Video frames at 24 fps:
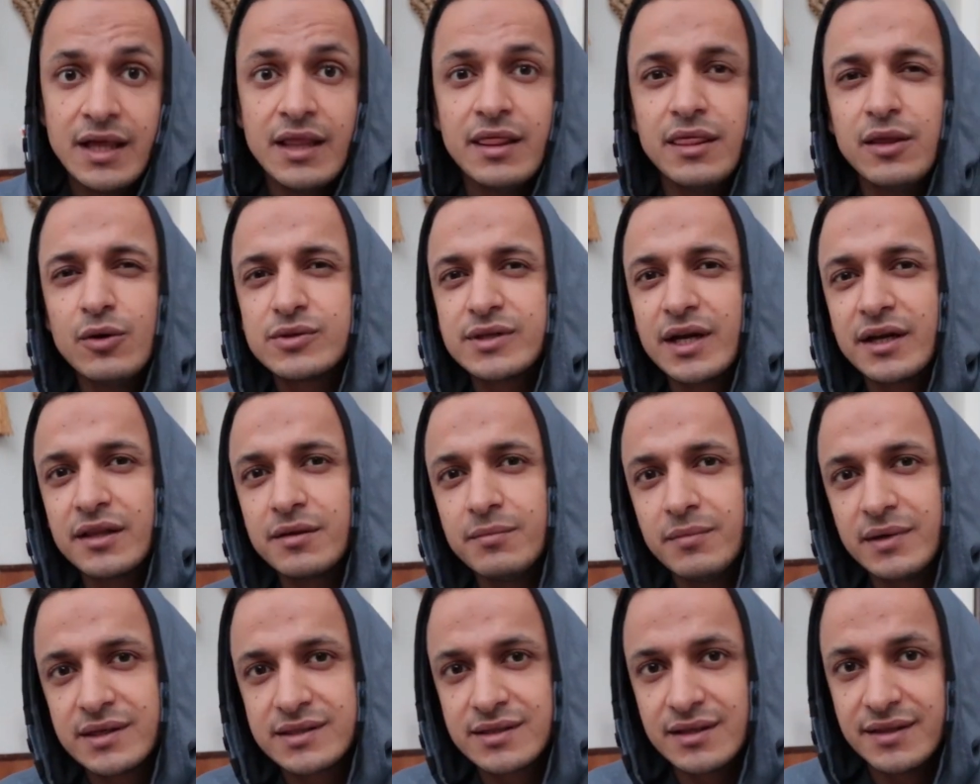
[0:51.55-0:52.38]
Those are the
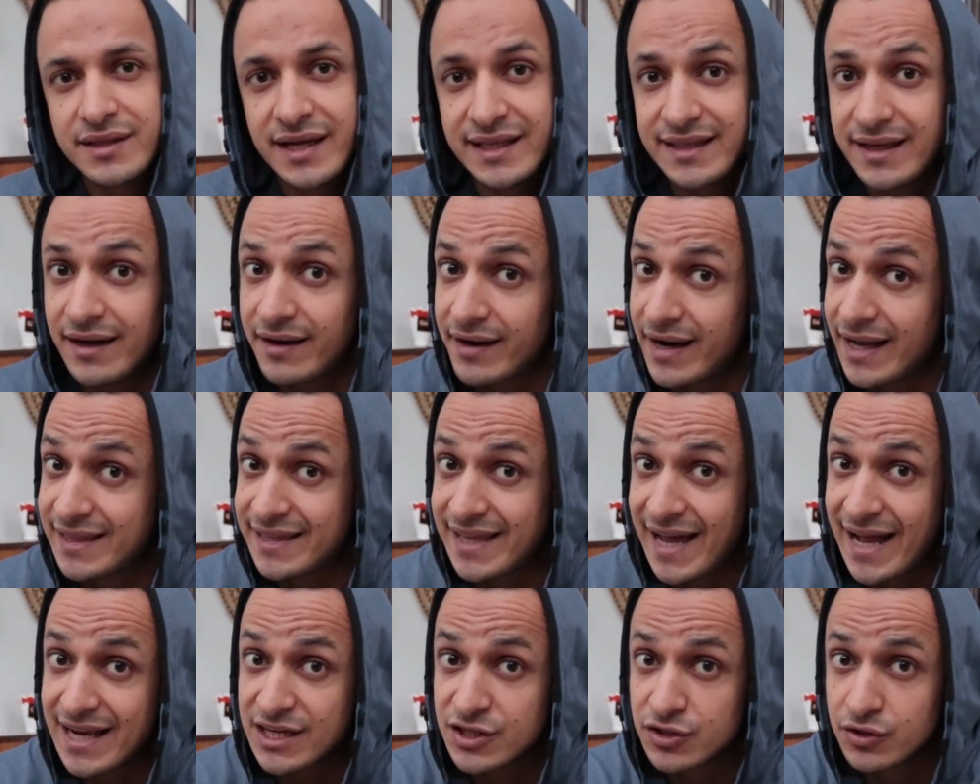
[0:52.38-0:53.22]
muscles that are
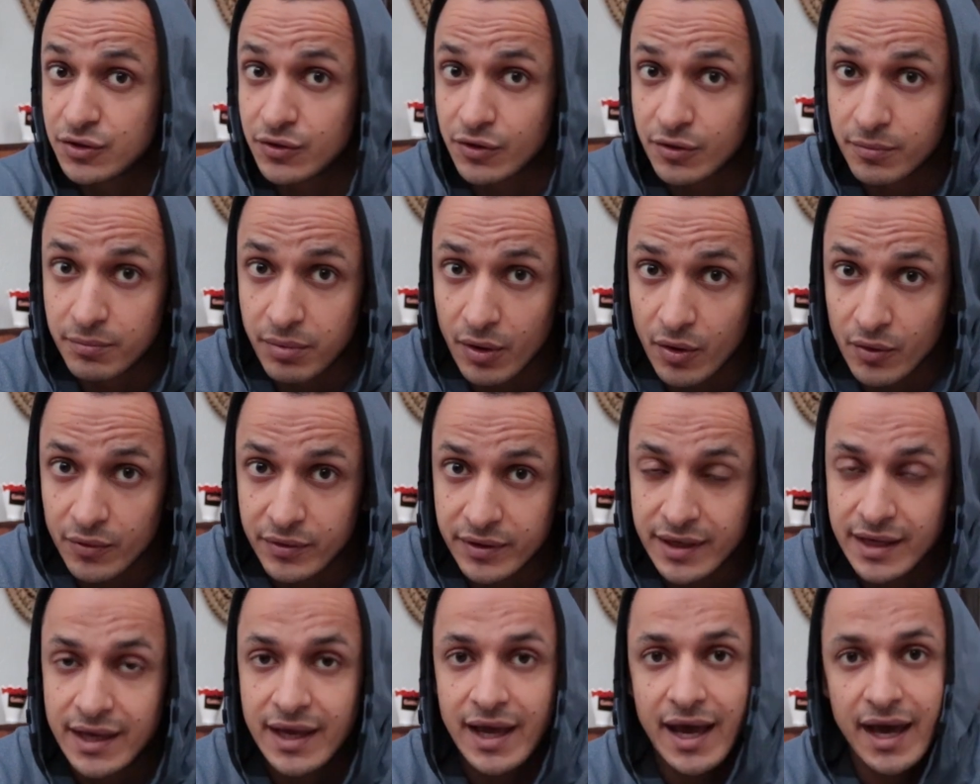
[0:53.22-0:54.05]
attached to your bone
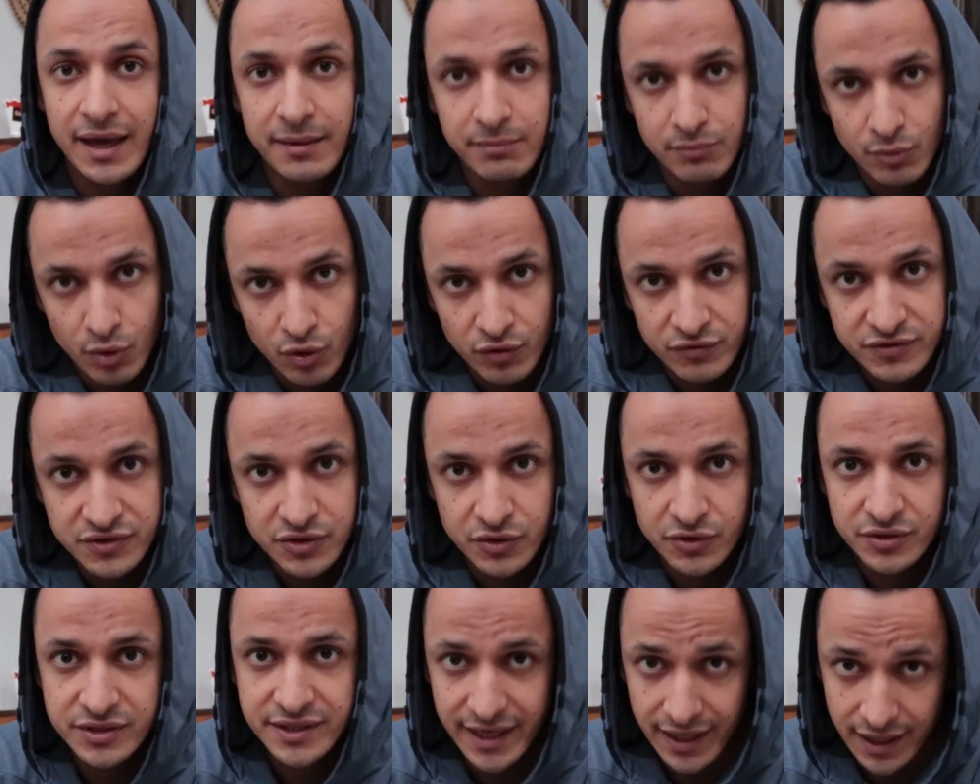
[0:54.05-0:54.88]
and moves
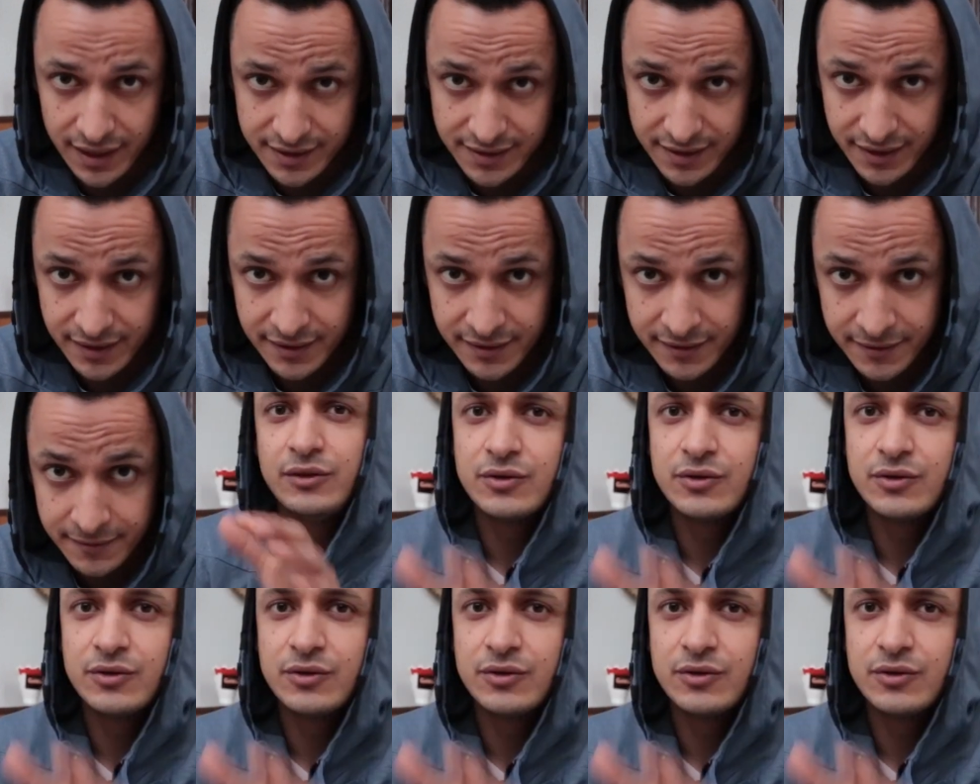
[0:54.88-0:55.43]
your skeleton.